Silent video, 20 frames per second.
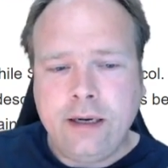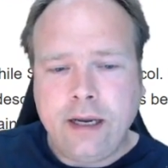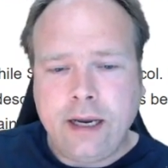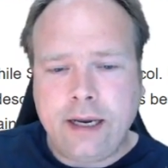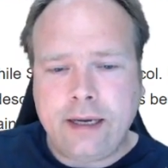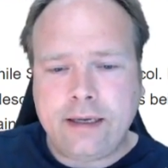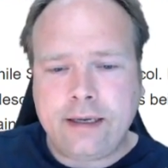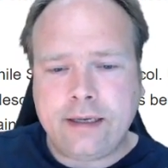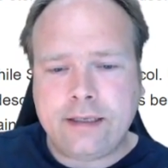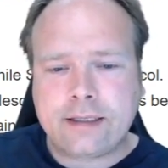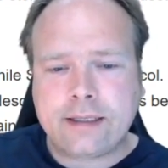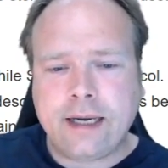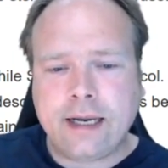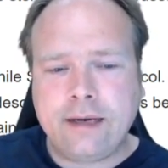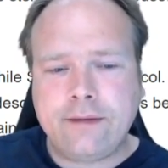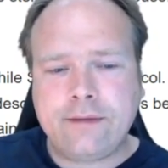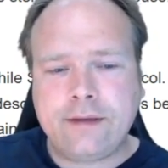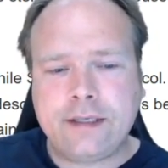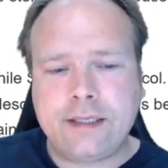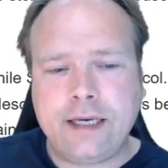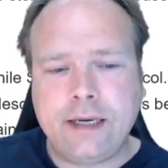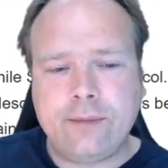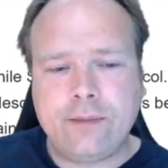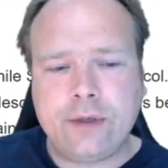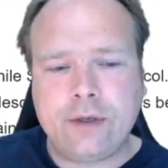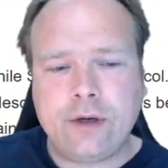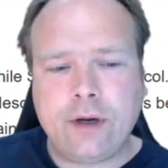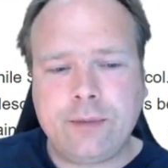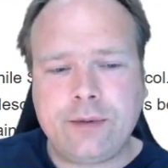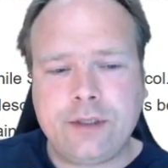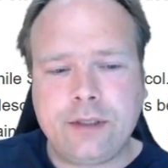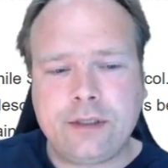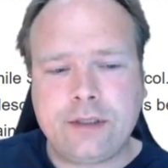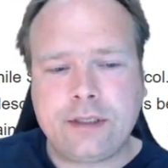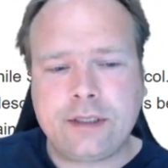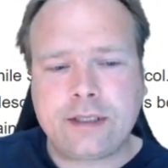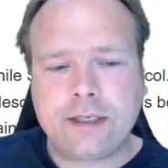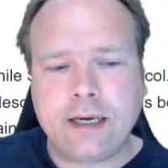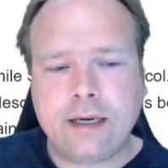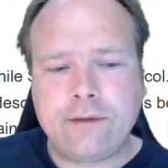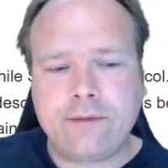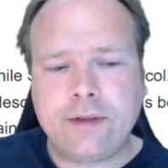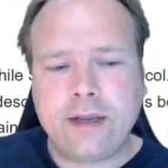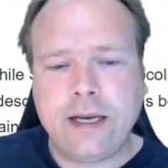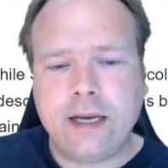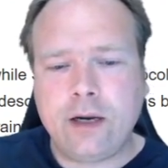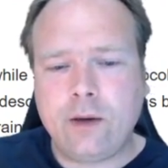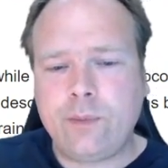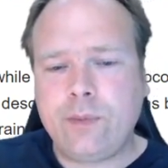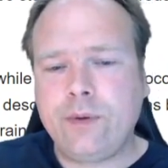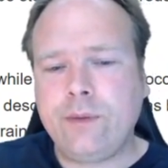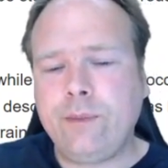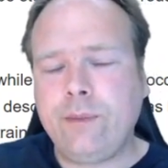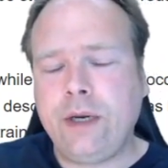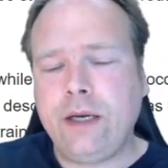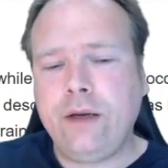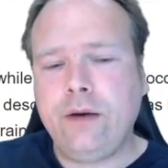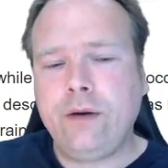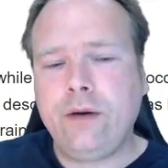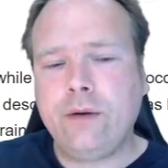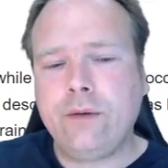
And it's kind of the same with options. It's kind of the help menu